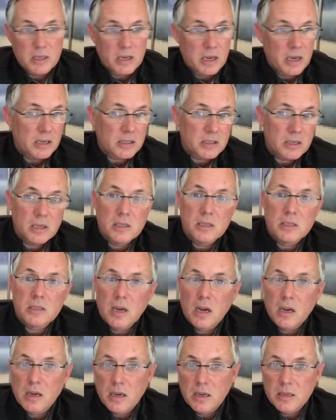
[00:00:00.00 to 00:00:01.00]
I got a ton of
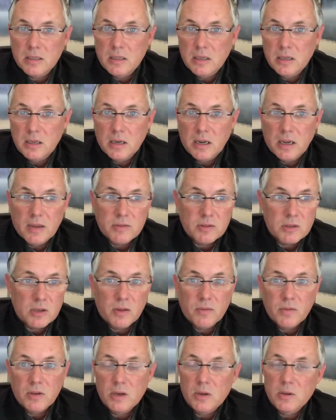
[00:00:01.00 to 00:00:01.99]
stock content. I have
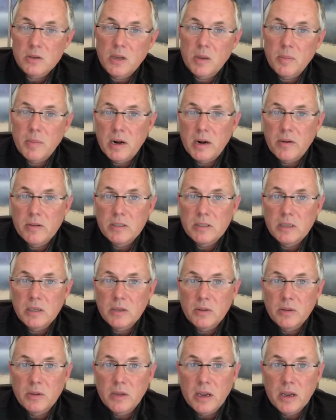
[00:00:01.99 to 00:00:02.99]
stock videos that come out every
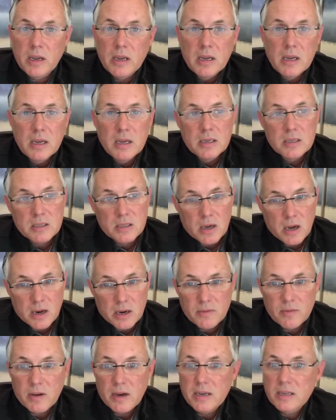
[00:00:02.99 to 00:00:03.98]
single day, stock
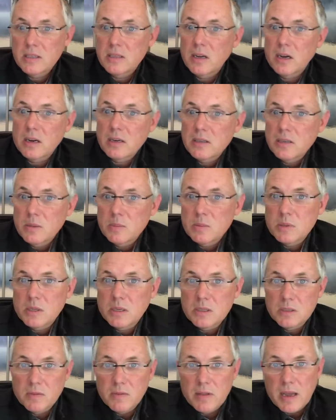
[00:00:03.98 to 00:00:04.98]
advice, stock tips,
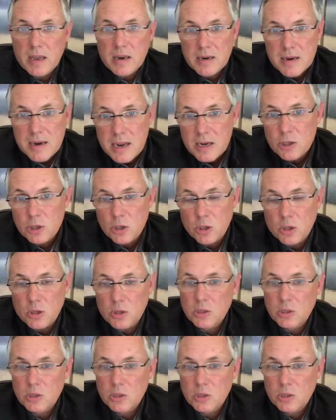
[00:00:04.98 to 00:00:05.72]
things of that nature.